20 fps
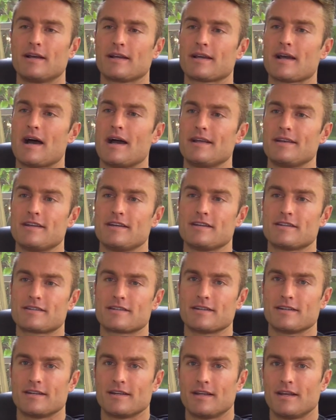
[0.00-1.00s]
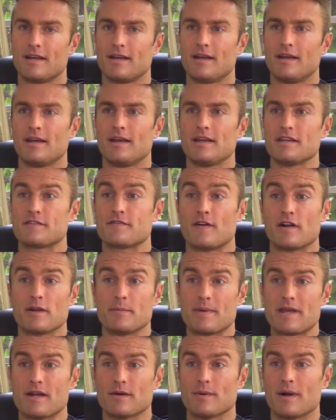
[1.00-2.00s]
kindness, and it's fun
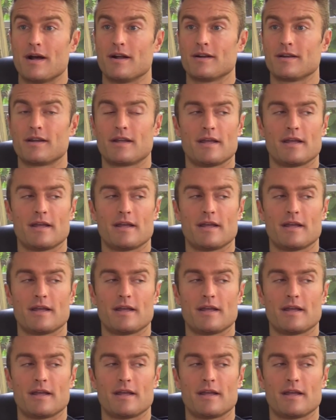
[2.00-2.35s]
to be around.